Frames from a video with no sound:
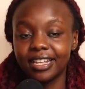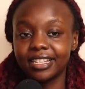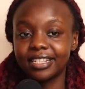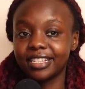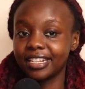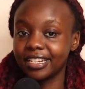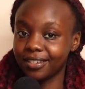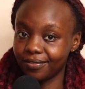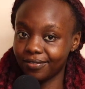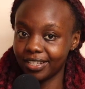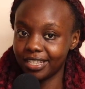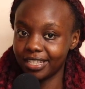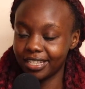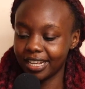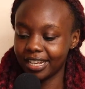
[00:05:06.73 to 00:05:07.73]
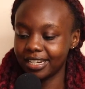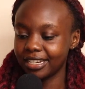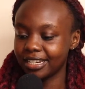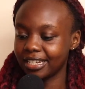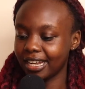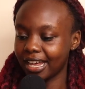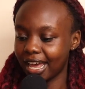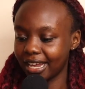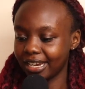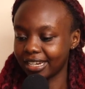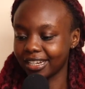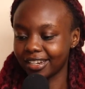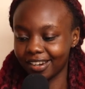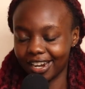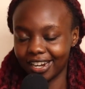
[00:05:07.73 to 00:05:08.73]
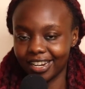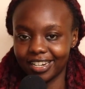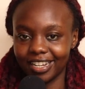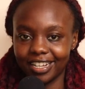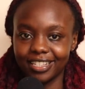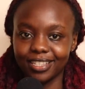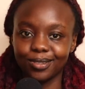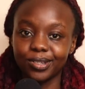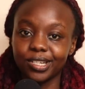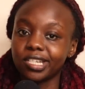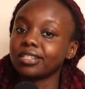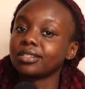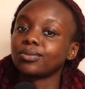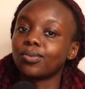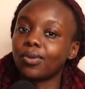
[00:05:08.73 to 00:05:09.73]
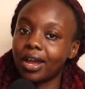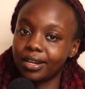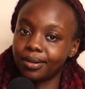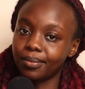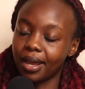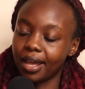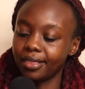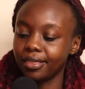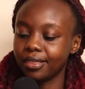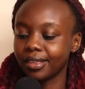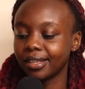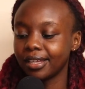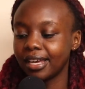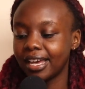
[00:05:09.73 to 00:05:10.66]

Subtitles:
St. Vincent and Grenadines, which is 1 month.